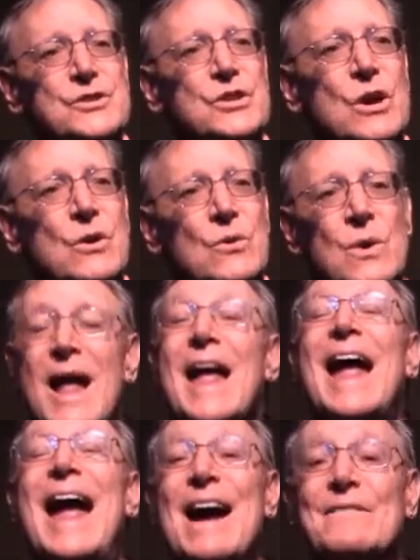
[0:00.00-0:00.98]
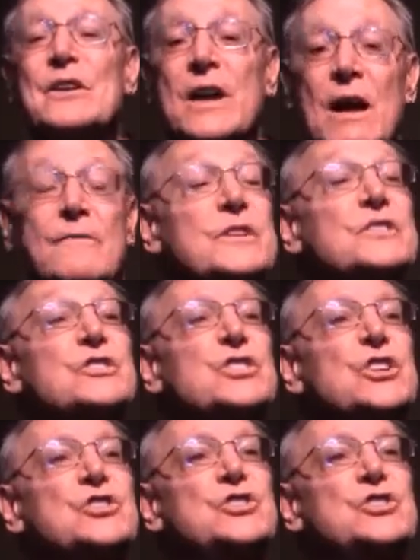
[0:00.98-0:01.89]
So have the confidence to